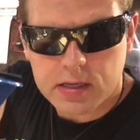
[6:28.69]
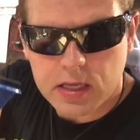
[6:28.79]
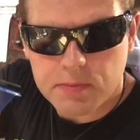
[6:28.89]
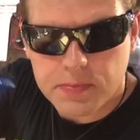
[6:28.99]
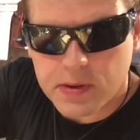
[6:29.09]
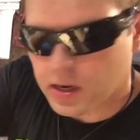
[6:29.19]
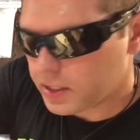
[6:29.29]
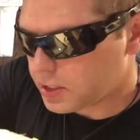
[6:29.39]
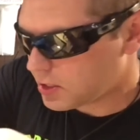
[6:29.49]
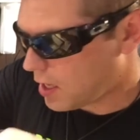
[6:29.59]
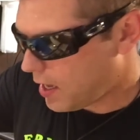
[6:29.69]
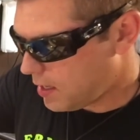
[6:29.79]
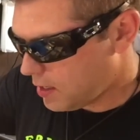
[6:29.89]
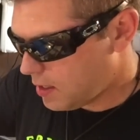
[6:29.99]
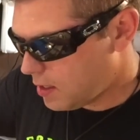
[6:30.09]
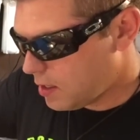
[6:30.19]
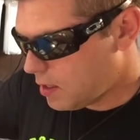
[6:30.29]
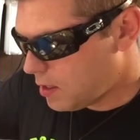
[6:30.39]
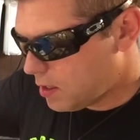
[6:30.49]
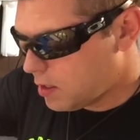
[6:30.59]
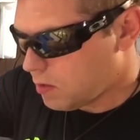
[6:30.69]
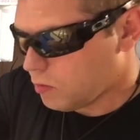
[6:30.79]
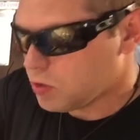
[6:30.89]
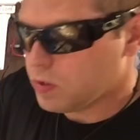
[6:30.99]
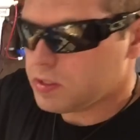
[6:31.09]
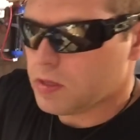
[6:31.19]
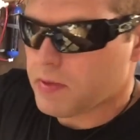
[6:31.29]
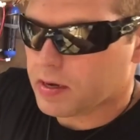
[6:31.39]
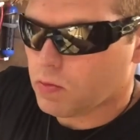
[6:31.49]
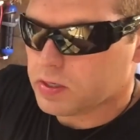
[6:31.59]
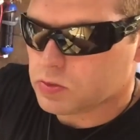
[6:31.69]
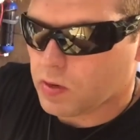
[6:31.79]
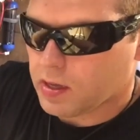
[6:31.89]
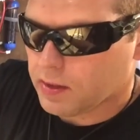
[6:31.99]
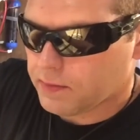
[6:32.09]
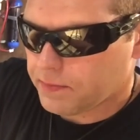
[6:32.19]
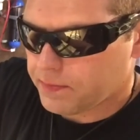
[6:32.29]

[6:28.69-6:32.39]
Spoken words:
Keep it on each side. We'll do it to the bigger one as well.